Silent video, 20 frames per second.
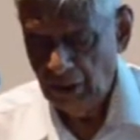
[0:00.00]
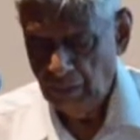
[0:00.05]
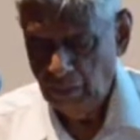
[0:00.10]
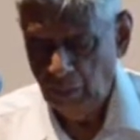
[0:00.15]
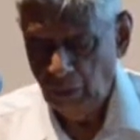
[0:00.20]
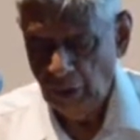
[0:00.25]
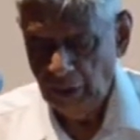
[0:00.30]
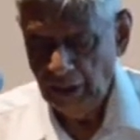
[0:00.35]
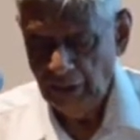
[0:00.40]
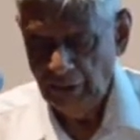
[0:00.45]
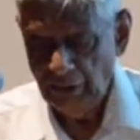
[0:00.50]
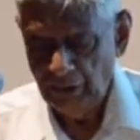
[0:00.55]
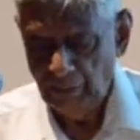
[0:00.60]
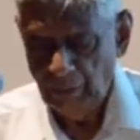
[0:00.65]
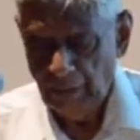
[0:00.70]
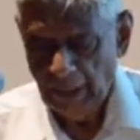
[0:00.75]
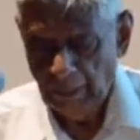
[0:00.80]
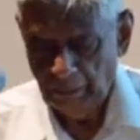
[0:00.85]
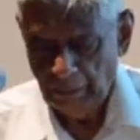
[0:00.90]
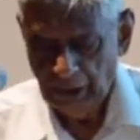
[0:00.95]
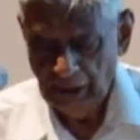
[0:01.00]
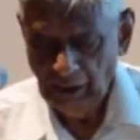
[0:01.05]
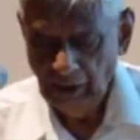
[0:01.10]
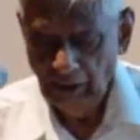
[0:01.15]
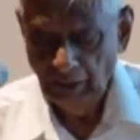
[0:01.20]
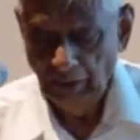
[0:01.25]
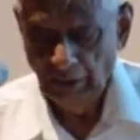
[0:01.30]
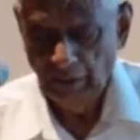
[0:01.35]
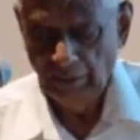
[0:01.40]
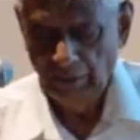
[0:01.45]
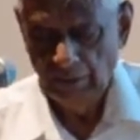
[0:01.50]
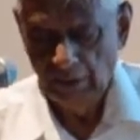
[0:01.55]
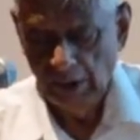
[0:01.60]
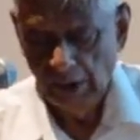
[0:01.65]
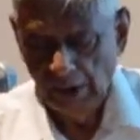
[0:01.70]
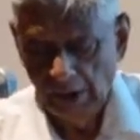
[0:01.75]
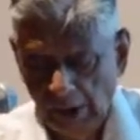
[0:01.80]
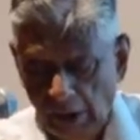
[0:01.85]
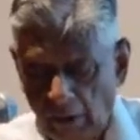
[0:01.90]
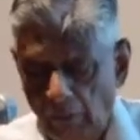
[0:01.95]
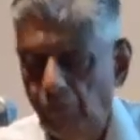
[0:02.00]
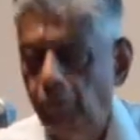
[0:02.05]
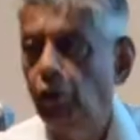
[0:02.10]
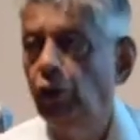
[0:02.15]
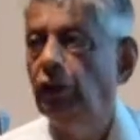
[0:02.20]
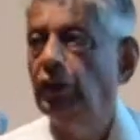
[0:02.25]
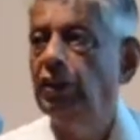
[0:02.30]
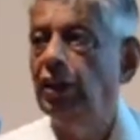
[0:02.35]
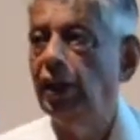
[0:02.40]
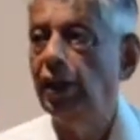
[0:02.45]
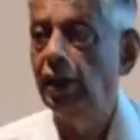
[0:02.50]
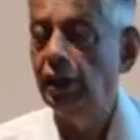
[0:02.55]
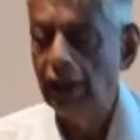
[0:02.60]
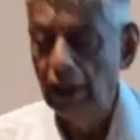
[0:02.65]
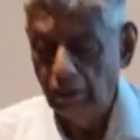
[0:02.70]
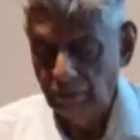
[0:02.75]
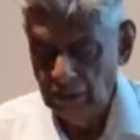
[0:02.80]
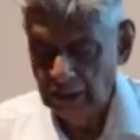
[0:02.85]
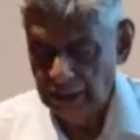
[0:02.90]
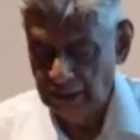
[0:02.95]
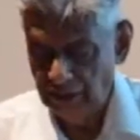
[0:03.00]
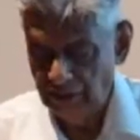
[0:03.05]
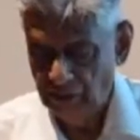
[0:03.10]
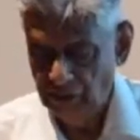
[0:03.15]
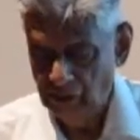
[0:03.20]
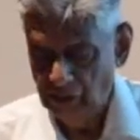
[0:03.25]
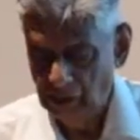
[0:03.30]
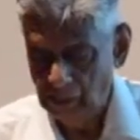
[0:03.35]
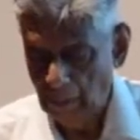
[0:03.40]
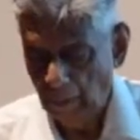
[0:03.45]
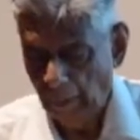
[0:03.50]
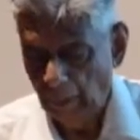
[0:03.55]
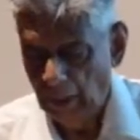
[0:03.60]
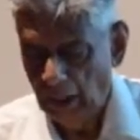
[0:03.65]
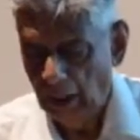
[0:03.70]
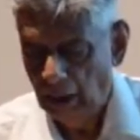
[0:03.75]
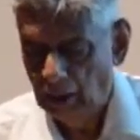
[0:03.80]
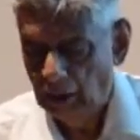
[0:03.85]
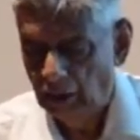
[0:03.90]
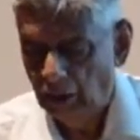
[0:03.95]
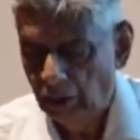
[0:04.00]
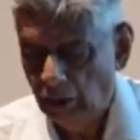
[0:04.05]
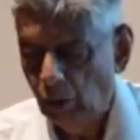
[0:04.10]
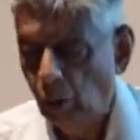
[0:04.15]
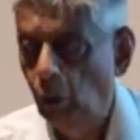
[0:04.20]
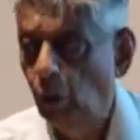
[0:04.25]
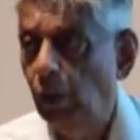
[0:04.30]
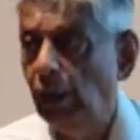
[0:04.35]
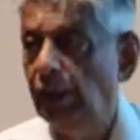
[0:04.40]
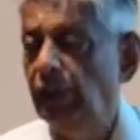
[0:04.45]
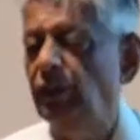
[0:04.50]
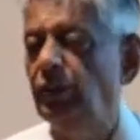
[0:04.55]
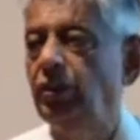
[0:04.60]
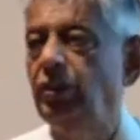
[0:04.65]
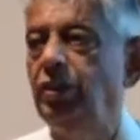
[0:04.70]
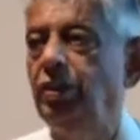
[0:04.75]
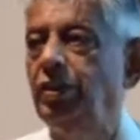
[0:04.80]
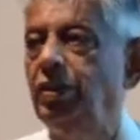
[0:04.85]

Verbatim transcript: just putting this map in for governance. Goa is